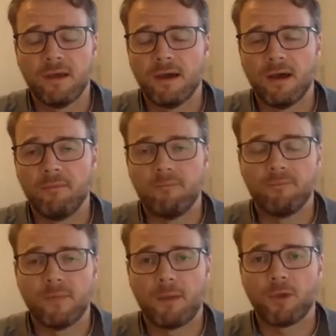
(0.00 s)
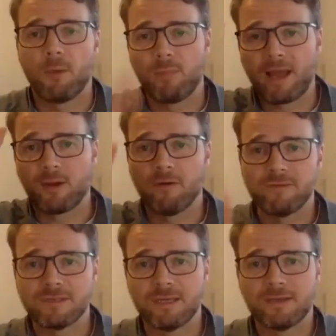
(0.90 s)
I'm going blank
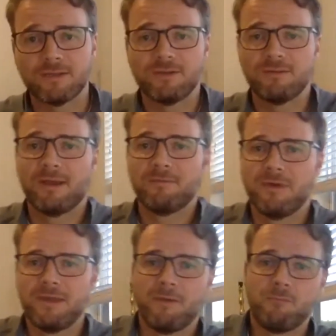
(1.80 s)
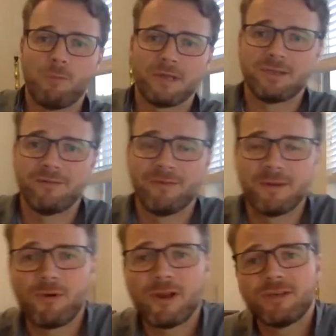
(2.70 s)
obviously because I've put myself under
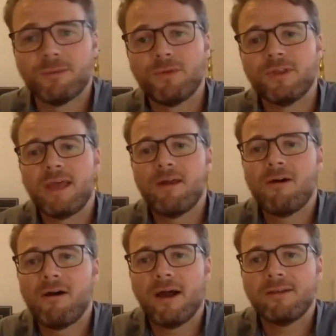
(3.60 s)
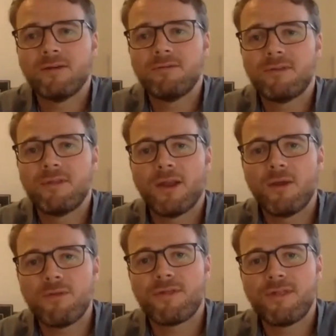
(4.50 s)
pressure, but there are. I don't
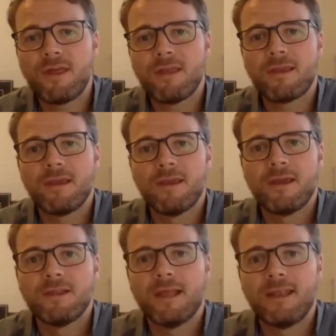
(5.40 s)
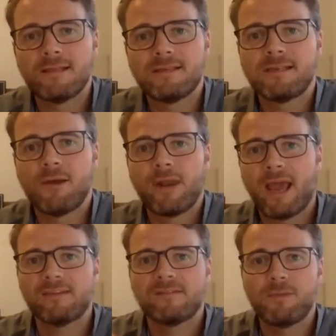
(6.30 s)
think there necessarily
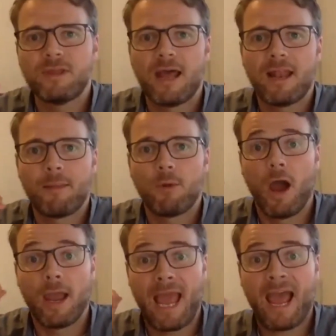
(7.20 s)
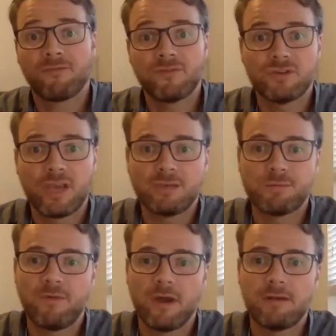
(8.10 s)
has to be that. Now I have to change
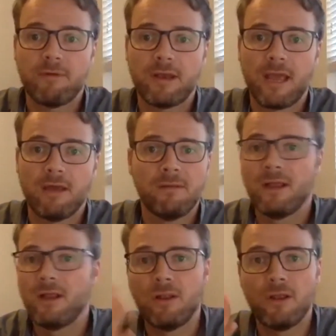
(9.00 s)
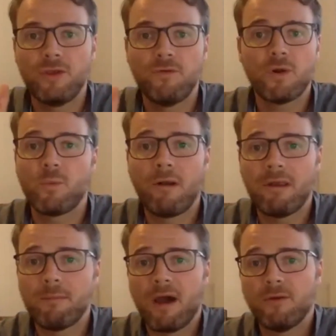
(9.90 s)
provider right now. You've got to worry
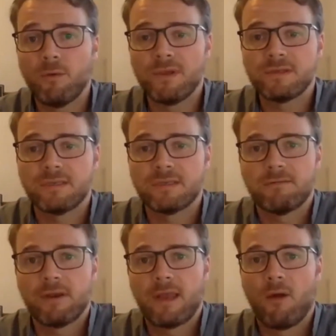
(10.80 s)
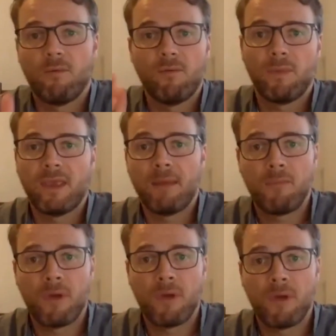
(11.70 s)
about your business right now. Get
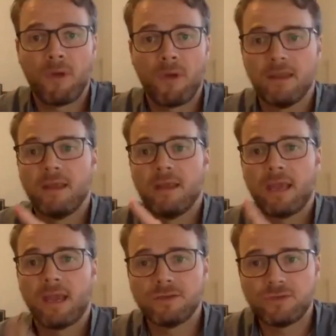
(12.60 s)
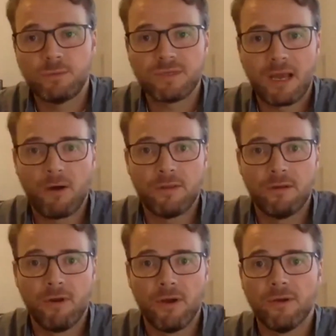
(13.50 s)
money in, get consumers out on the
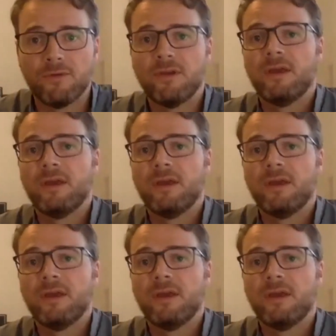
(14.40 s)
road.